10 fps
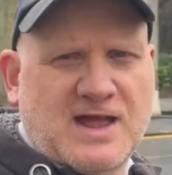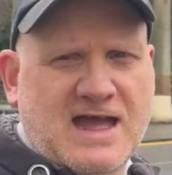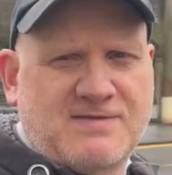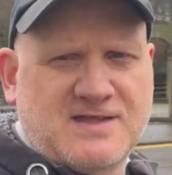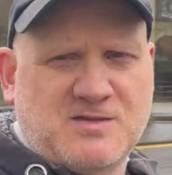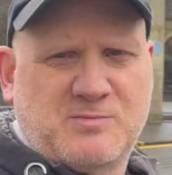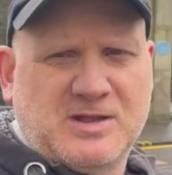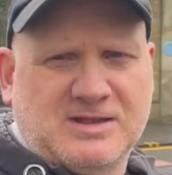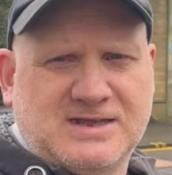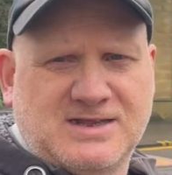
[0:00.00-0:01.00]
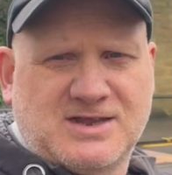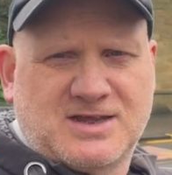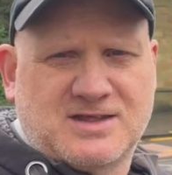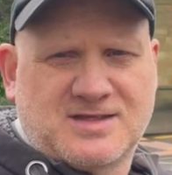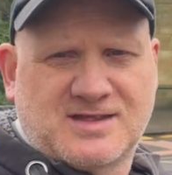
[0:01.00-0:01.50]
And this building you
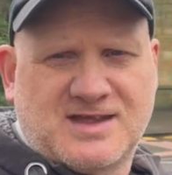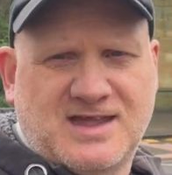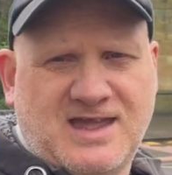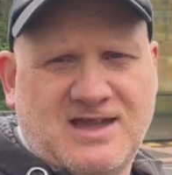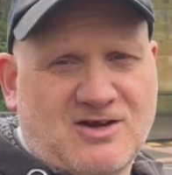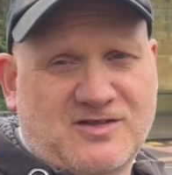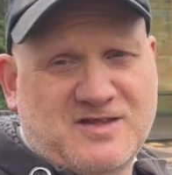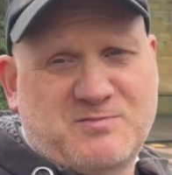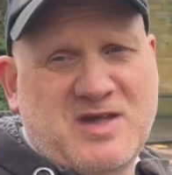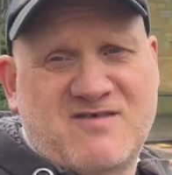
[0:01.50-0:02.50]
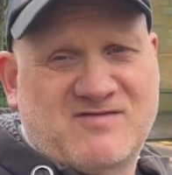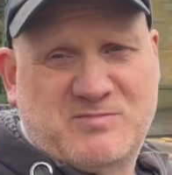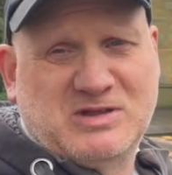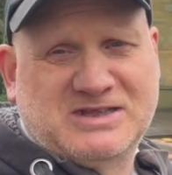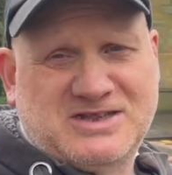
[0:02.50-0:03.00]
can see here, or this bit of a
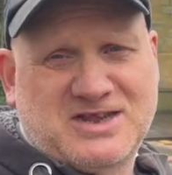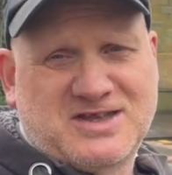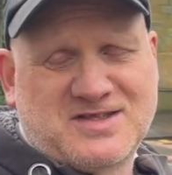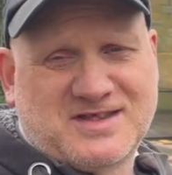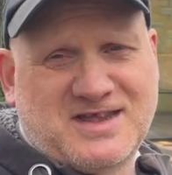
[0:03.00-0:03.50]
building you can see